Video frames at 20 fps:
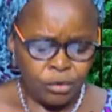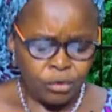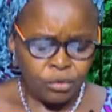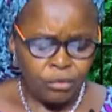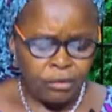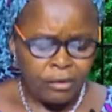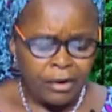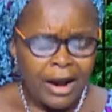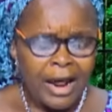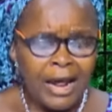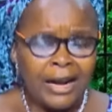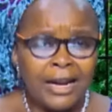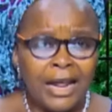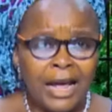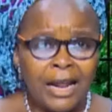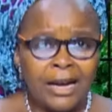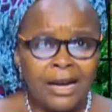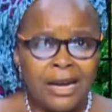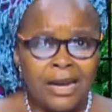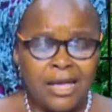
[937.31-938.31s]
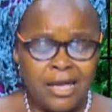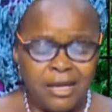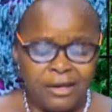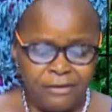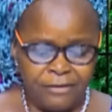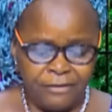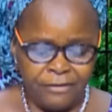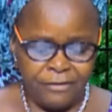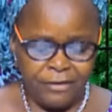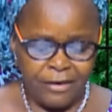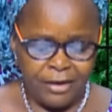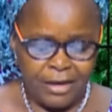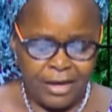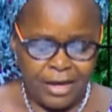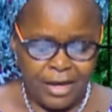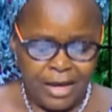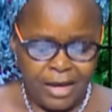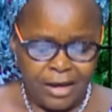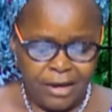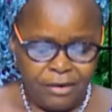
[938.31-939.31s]
to rather live
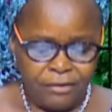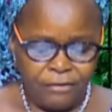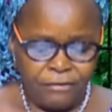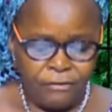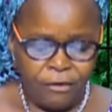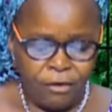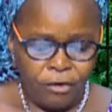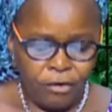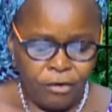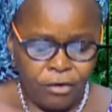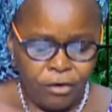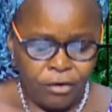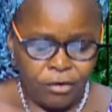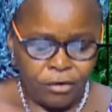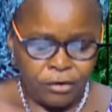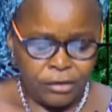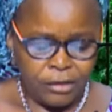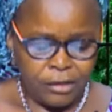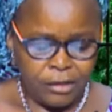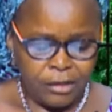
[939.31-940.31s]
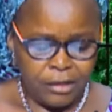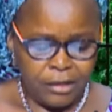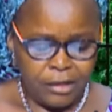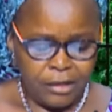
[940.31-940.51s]
for God,